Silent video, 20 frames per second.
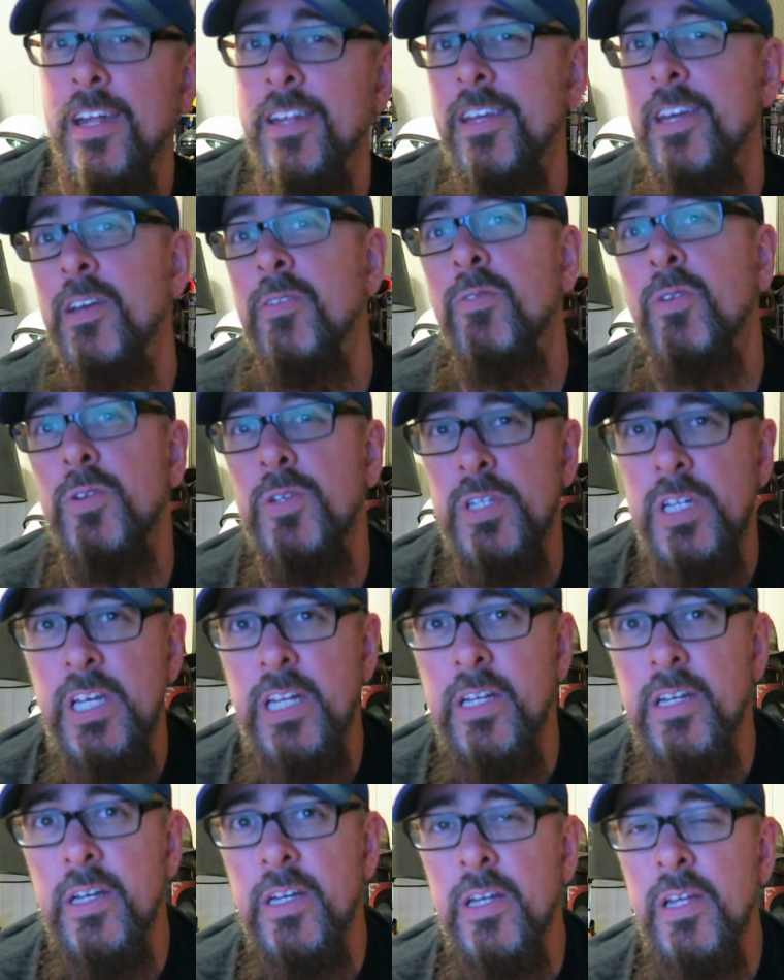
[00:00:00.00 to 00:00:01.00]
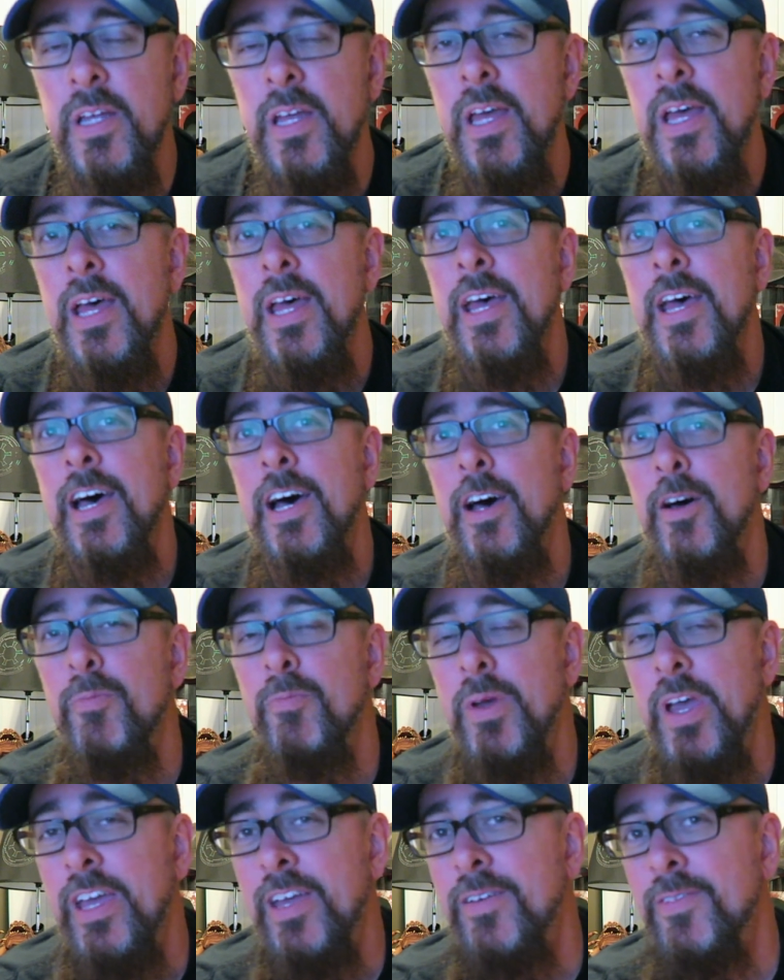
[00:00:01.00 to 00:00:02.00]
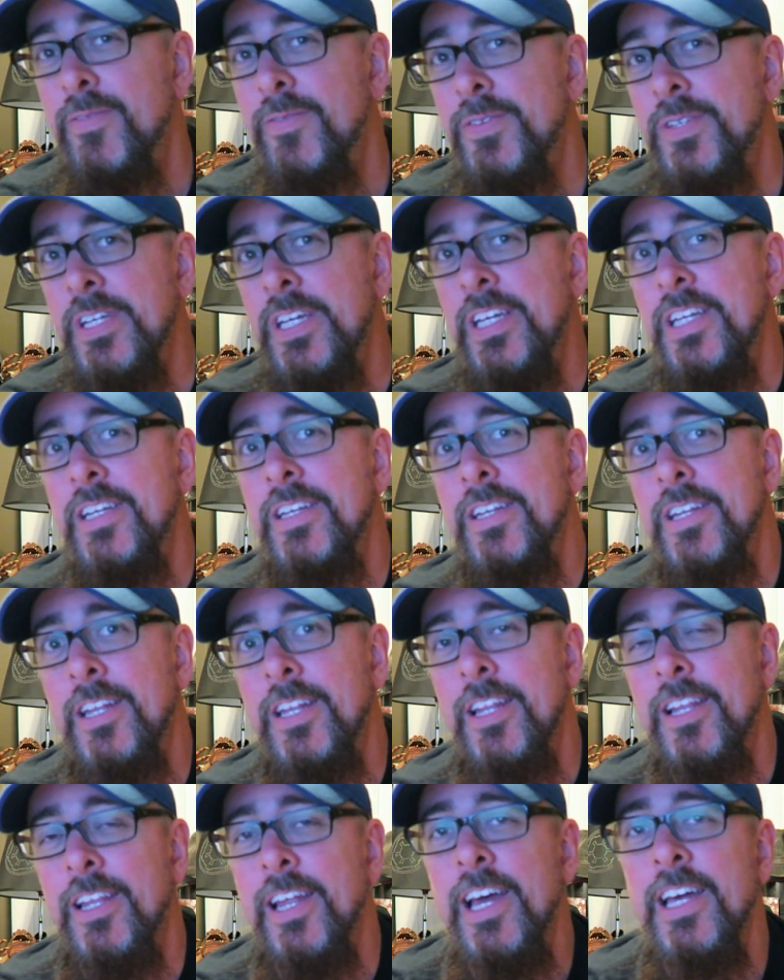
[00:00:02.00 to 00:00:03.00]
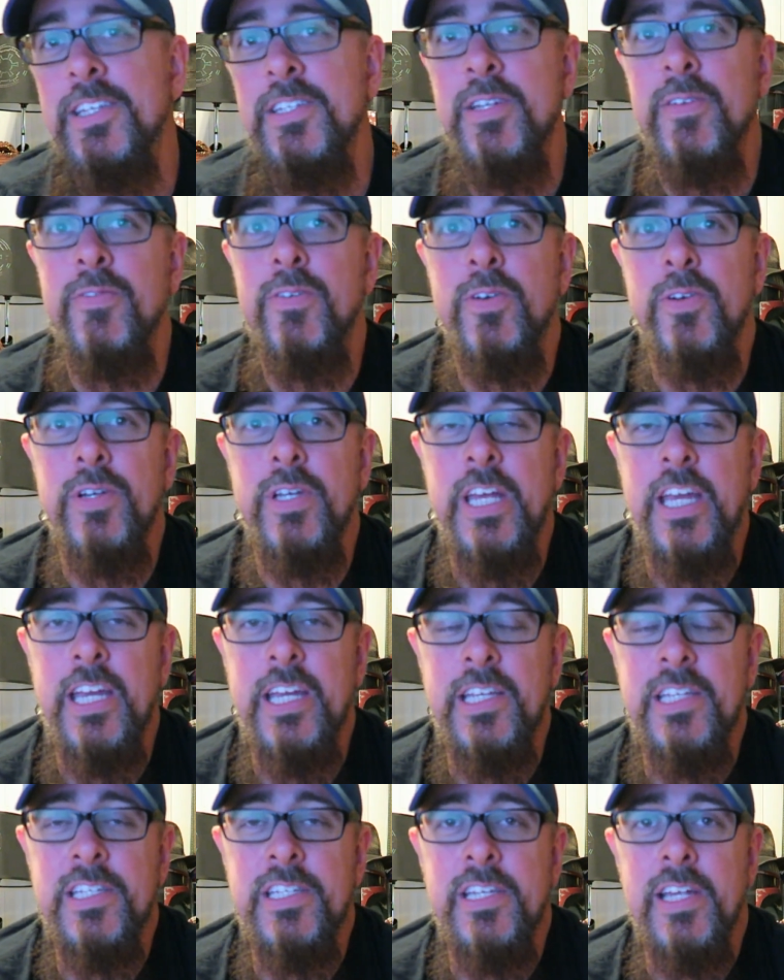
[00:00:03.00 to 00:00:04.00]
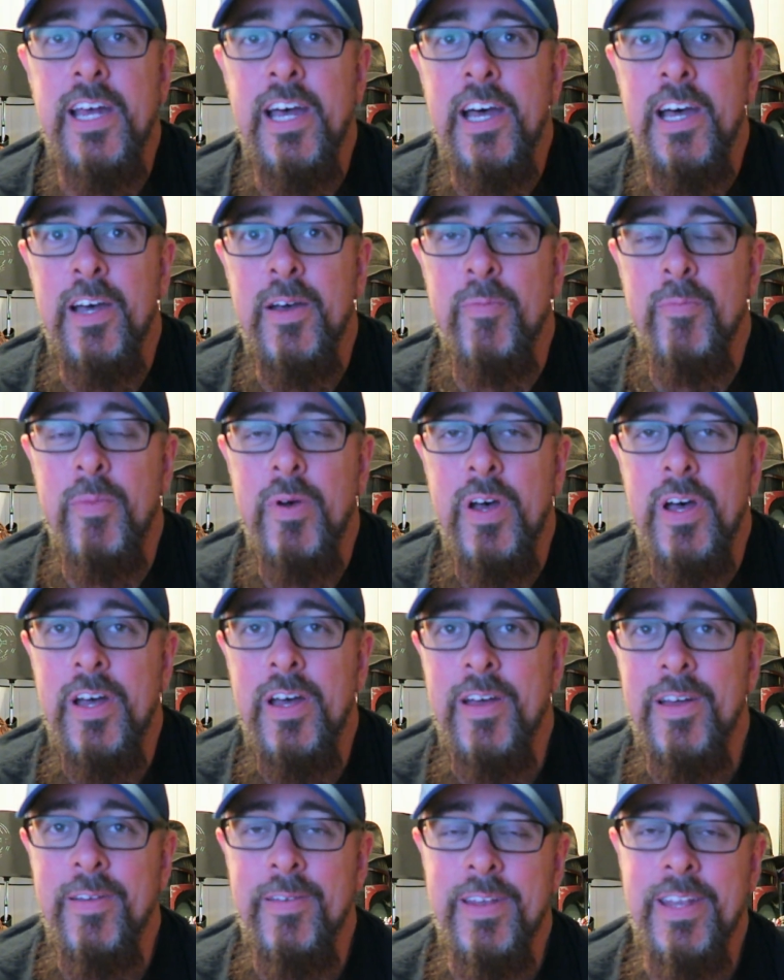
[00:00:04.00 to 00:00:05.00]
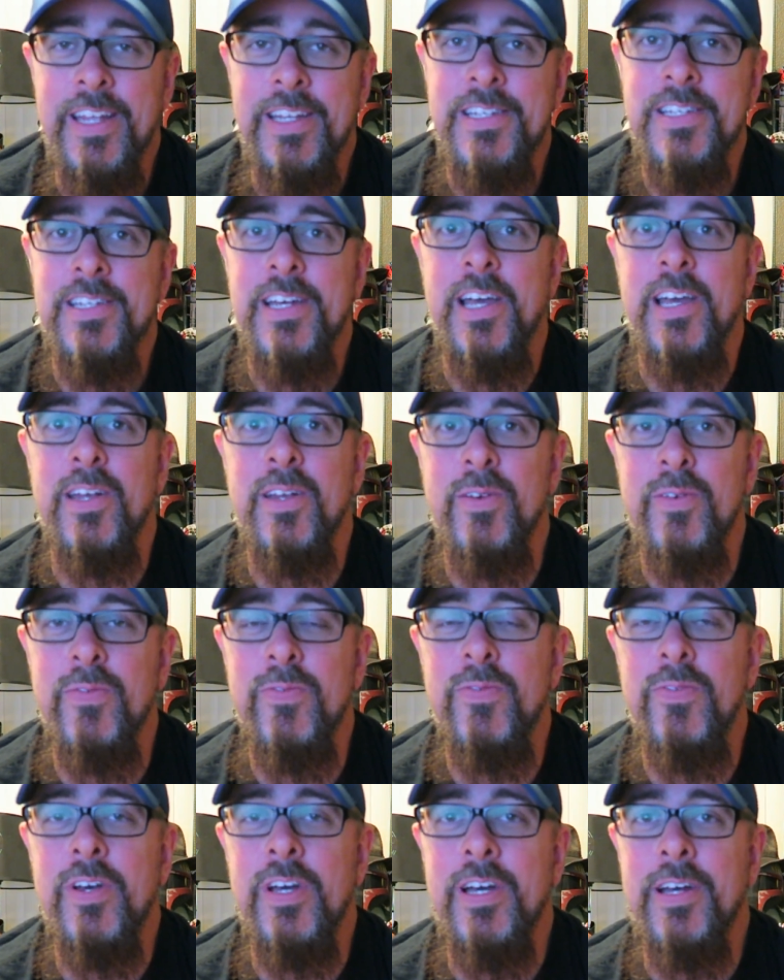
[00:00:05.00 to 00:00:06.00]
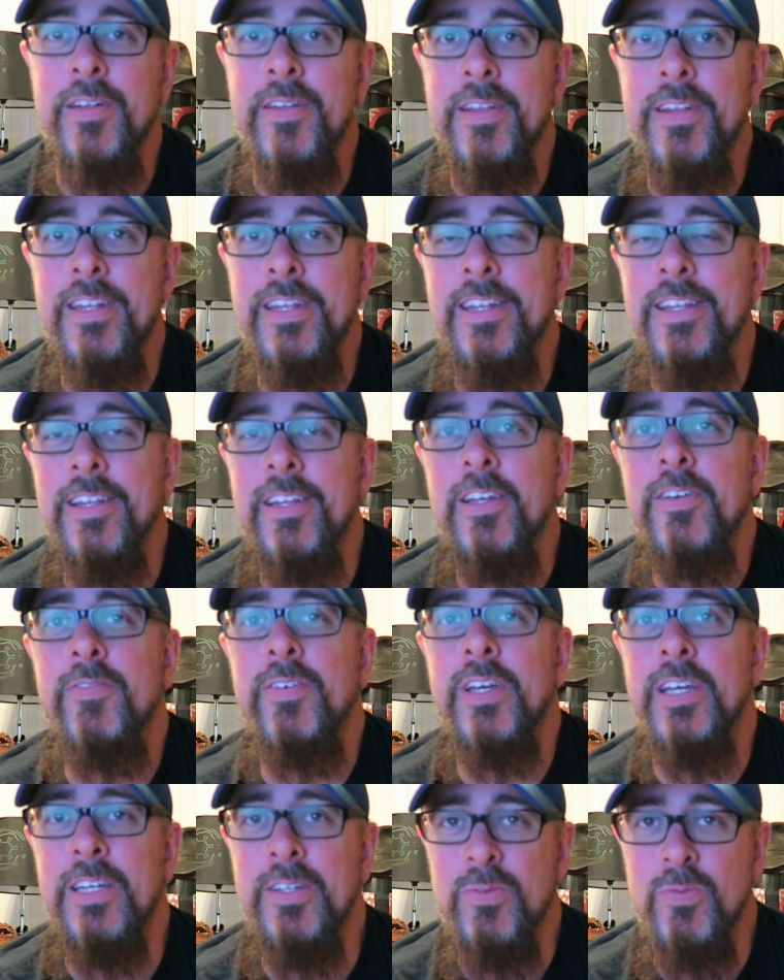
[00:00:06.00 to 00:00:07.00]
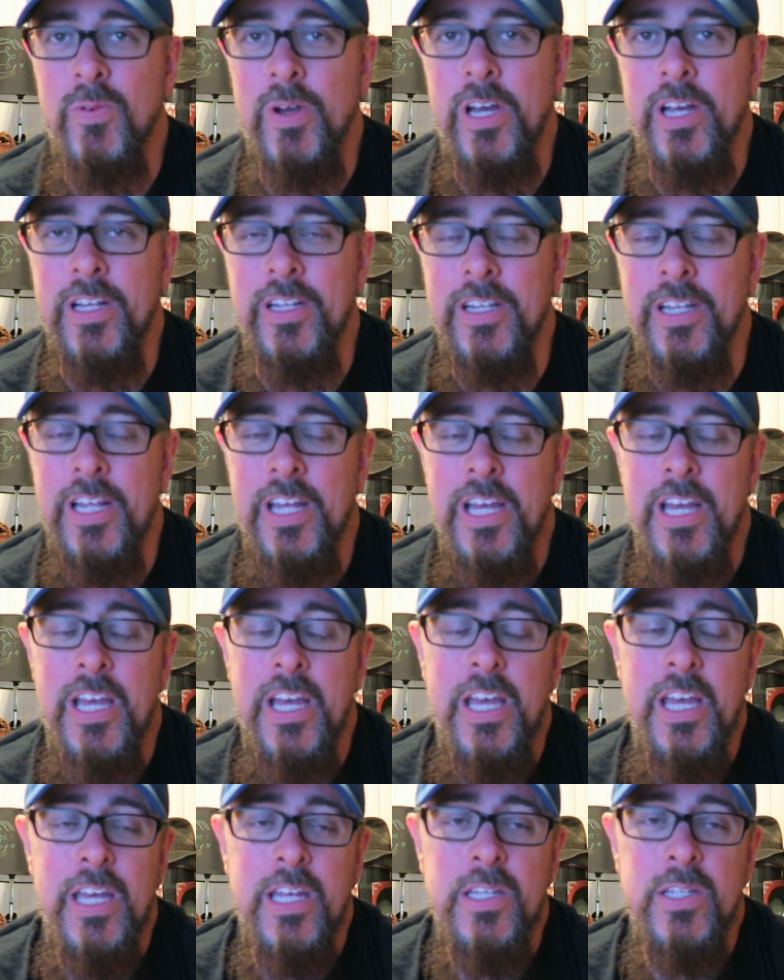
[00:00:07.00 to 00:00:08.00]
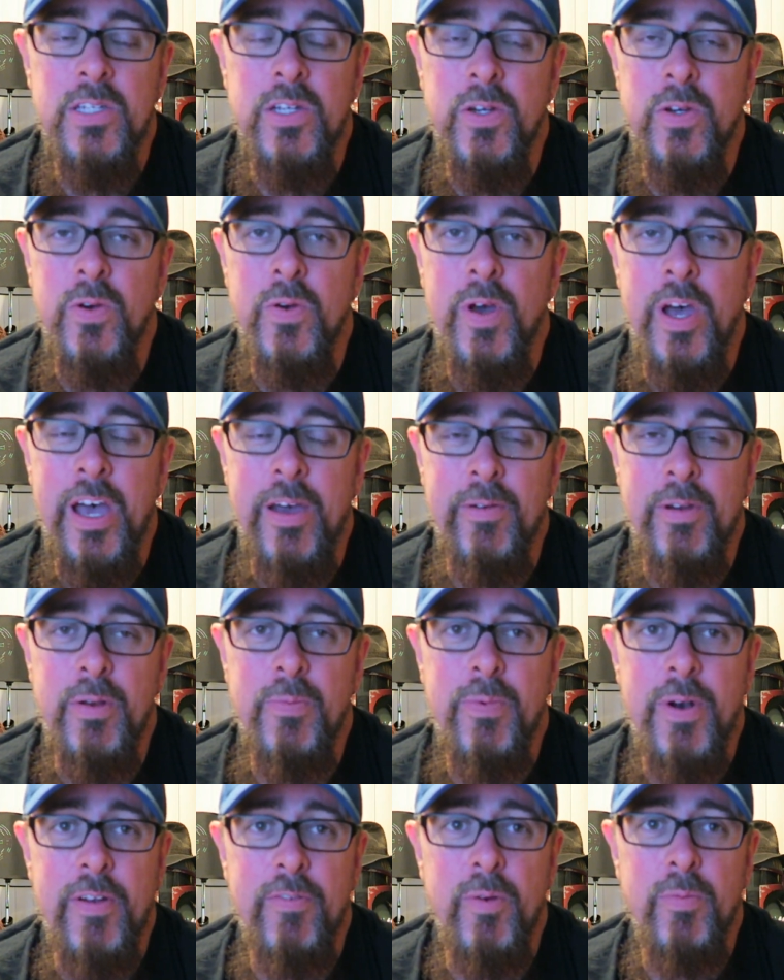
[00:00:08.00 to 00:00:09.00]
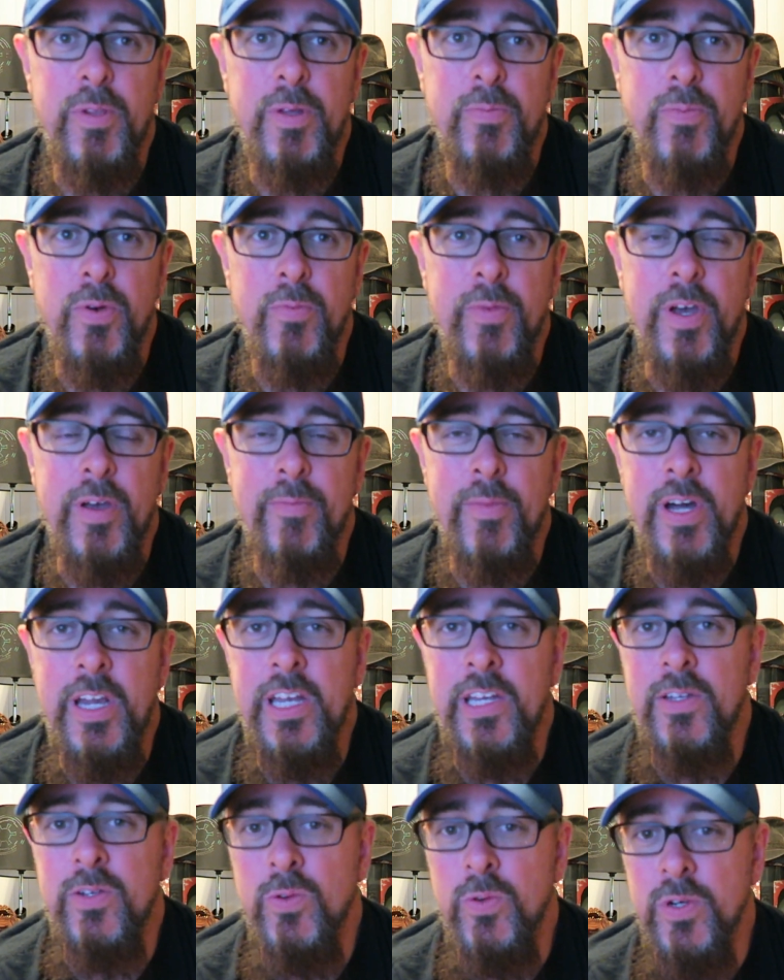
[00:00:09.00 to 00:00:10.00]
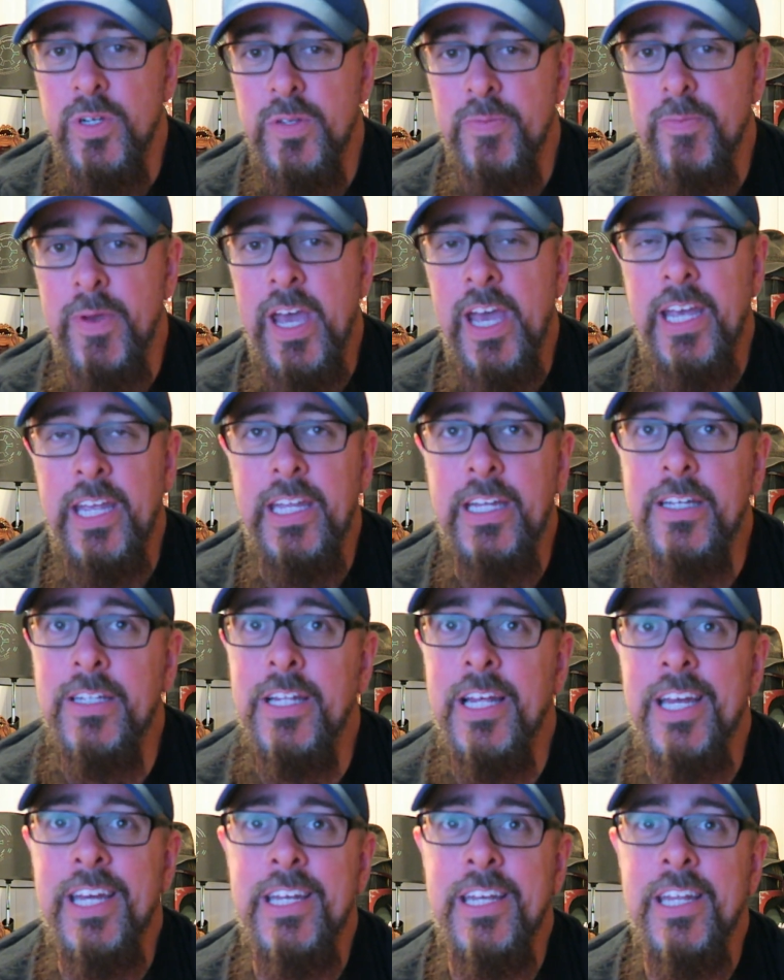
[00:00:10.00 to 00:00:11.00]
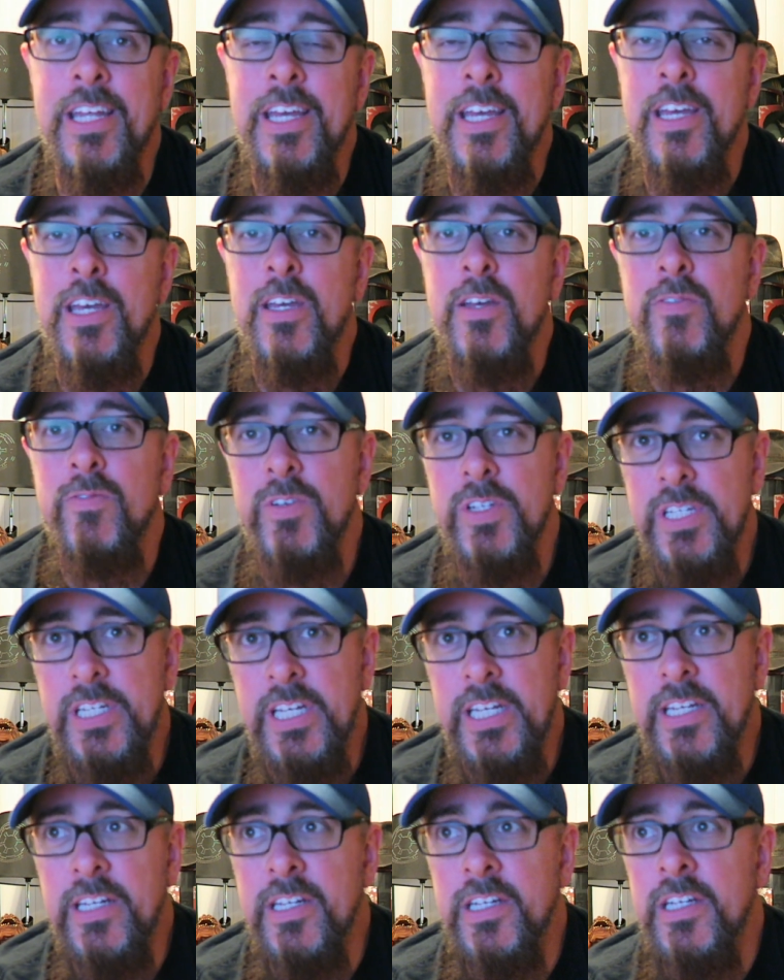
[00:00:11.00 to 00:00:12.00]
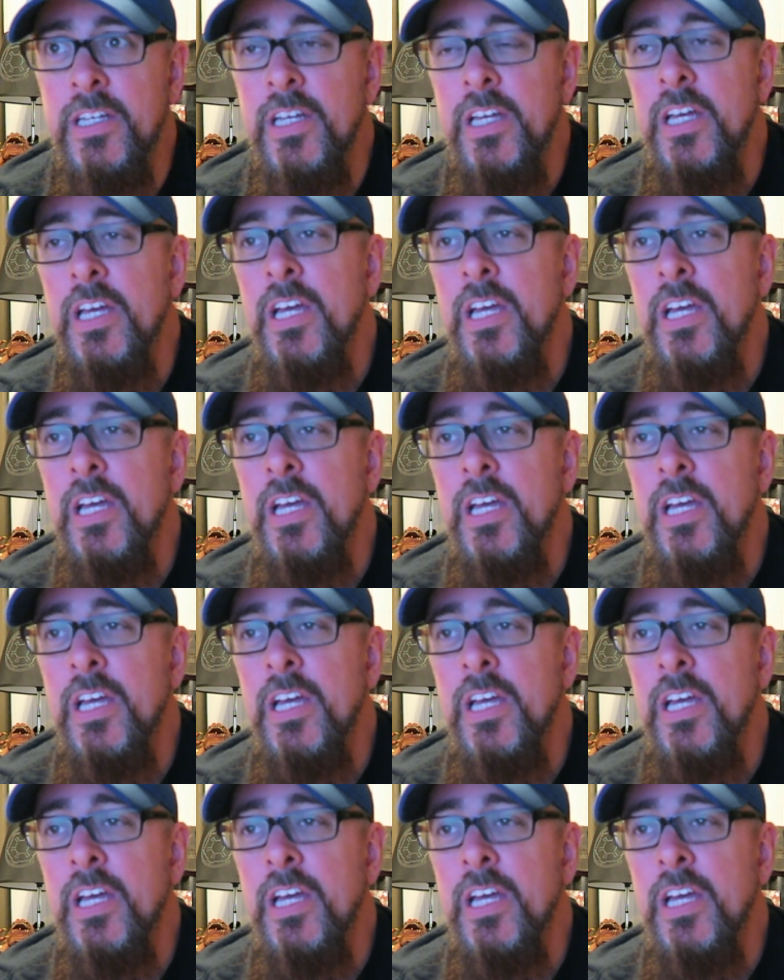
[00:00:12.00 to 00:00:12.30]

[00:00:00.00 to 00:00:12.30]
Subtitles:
I think Rosita may have seen the last of her days on this side of the living as well. So I would probably put my money towards Maggie, Glenn, Rosita,